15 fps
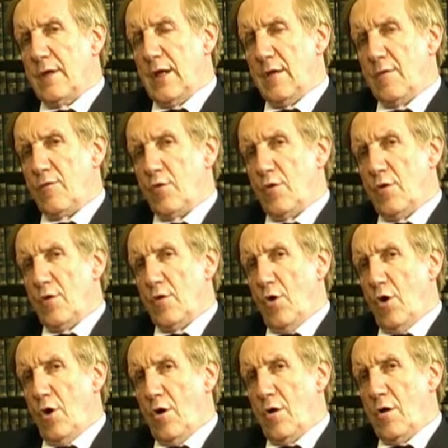and for
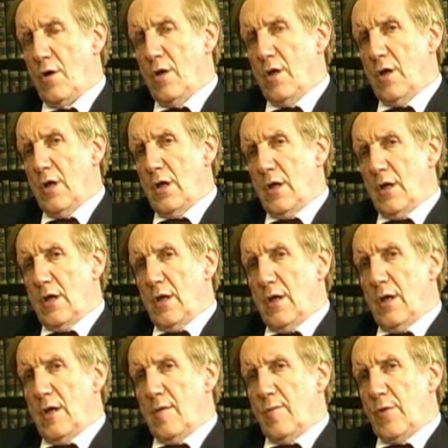law,
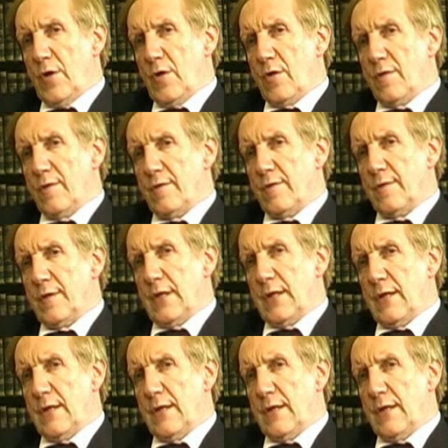because